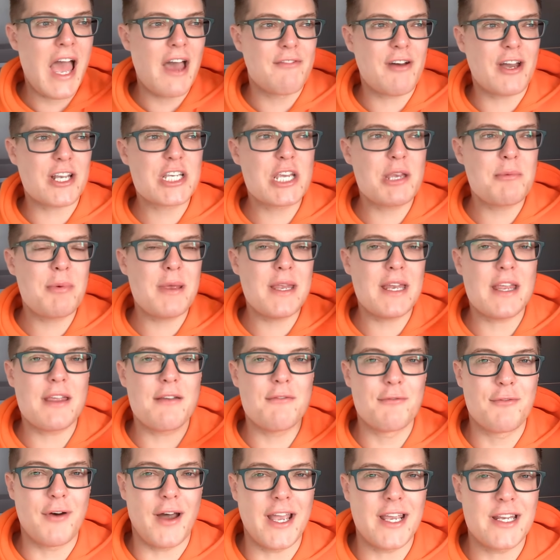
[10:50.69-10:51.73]
I've actually been
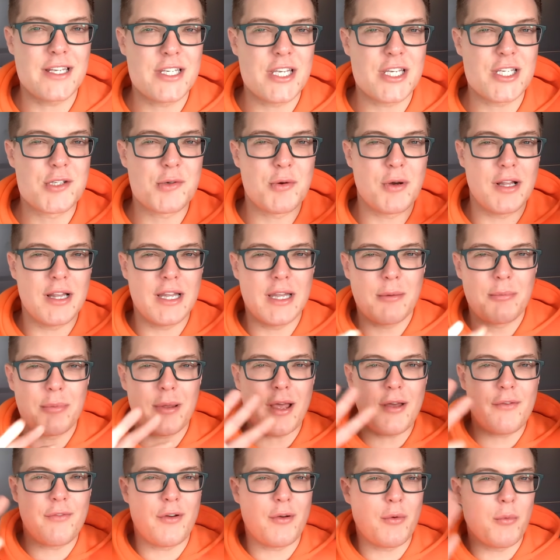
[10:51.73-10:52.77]
invited to a little
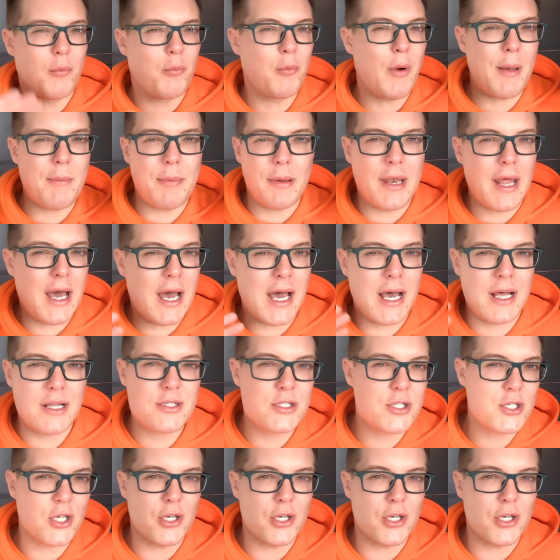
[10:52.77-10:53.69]
bit of a webinar